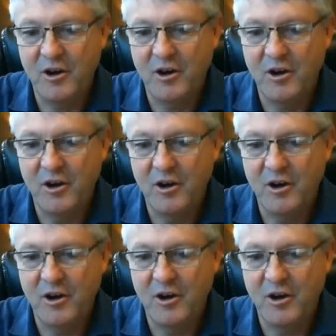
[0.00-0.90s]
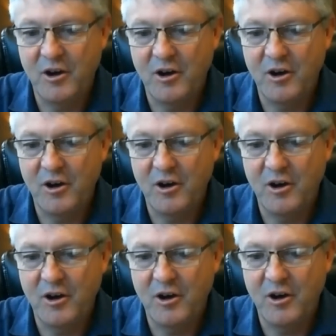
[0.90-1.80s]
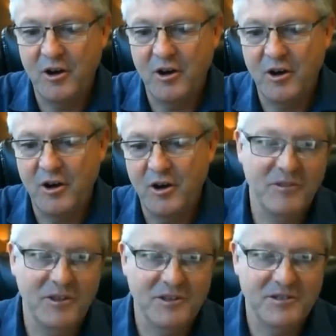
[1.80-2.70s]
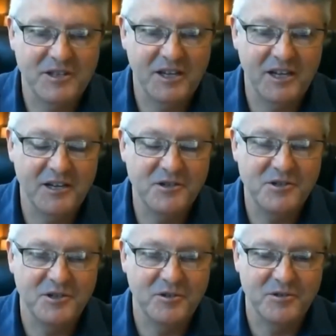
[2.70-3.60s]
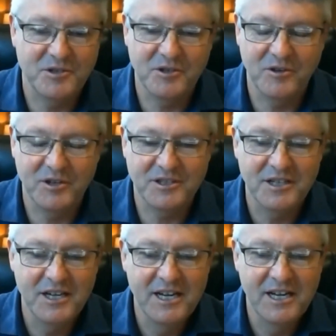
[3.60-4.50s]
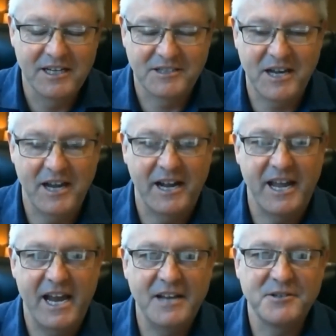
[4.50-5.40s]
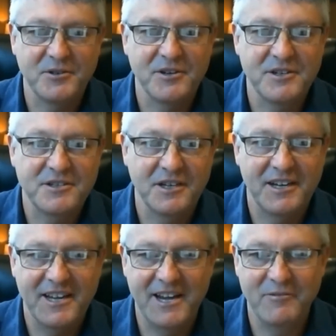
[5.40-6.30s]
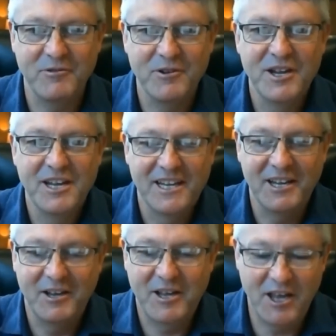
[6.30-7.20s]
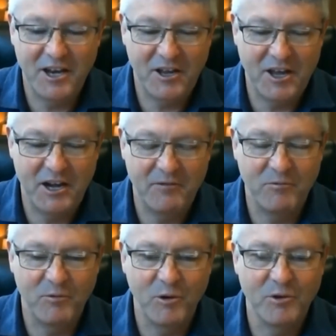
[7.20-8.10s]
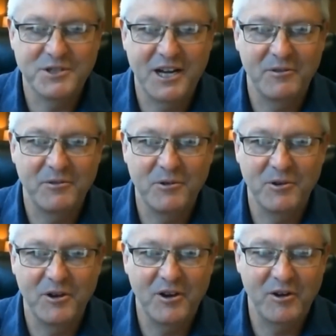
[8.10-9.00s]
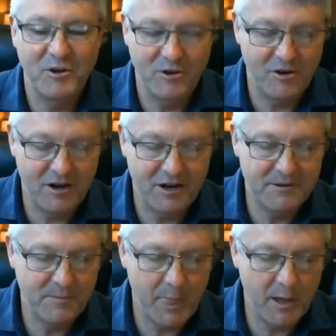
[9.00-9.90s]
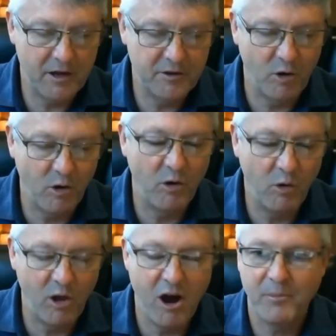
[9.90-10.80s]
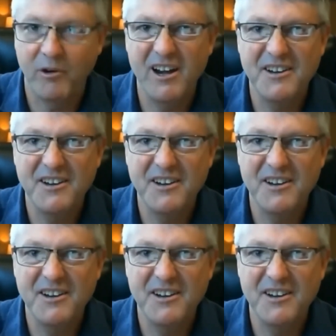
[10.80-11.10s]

productivity, not just the one that's the issue. So it's kind of cancerous. It kind of grows out through your whole operation.